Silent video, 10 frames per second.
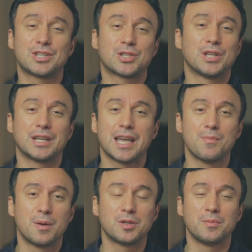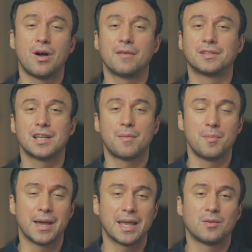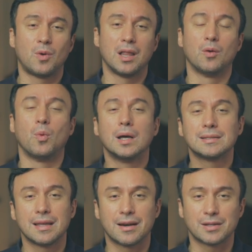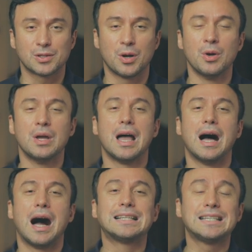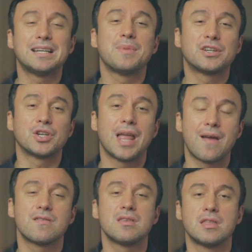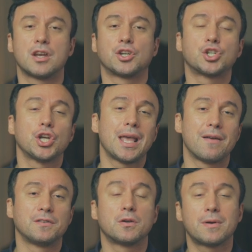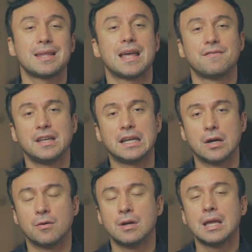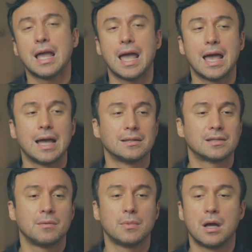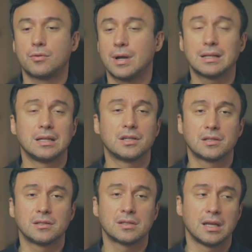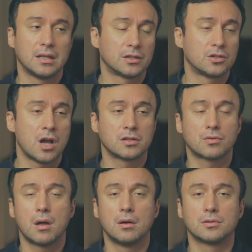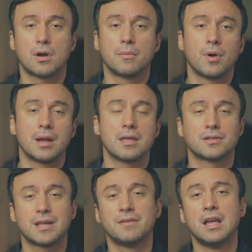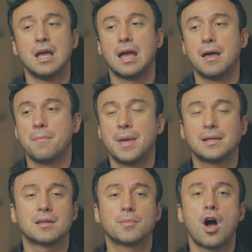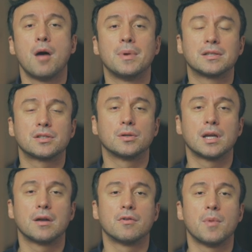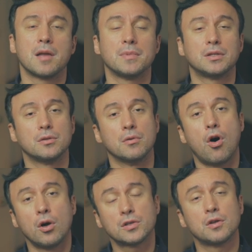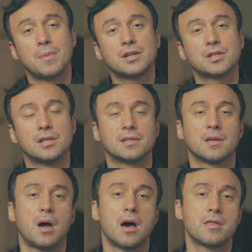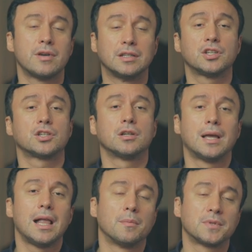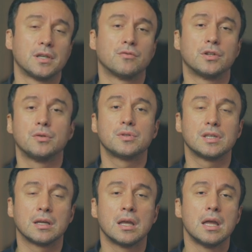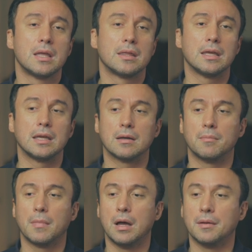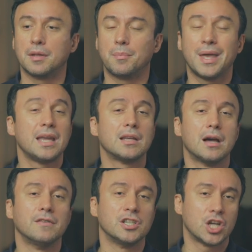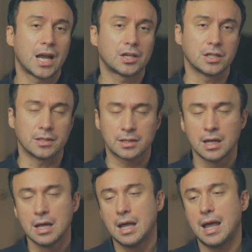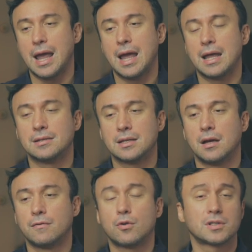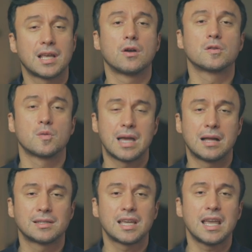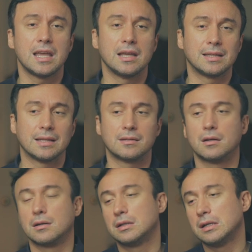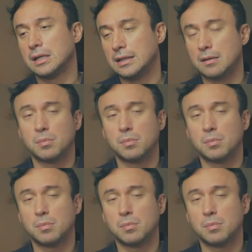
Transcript: just kind of came up to me off the top of my head while I was there. So I didn't mention everything that I should have during that video. And some great clinicians, like John Stropko and others, have made some comments to kind of remind me to also mention some other additional helps in reducing the pain of injections. And of course, that goes without saying that clearly the